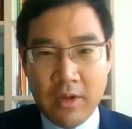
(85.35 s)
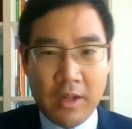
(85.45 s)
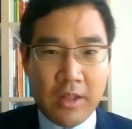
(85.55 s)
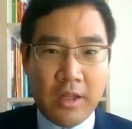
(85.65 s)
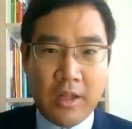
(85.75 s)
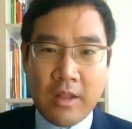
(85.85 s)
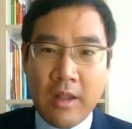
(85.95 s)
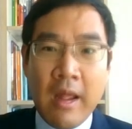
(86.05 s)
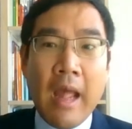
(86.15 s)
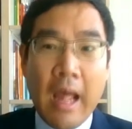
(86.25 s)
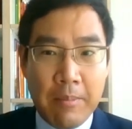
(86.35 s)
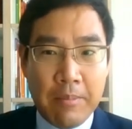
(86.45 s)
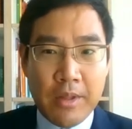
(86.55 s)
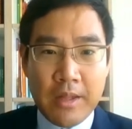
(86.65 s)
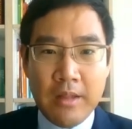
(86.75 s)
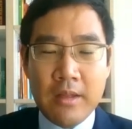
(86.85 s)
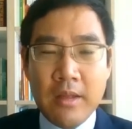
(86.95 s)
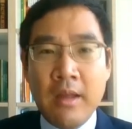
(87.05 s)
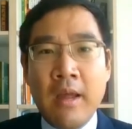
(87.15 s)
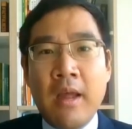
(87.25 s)
versus 8%.
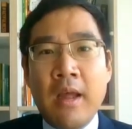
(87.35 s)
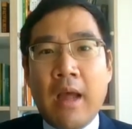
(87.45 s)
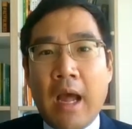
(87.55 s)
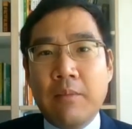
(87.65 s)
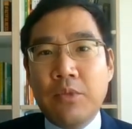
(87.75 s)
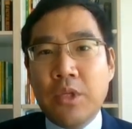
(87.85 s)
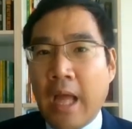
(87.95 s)
Um,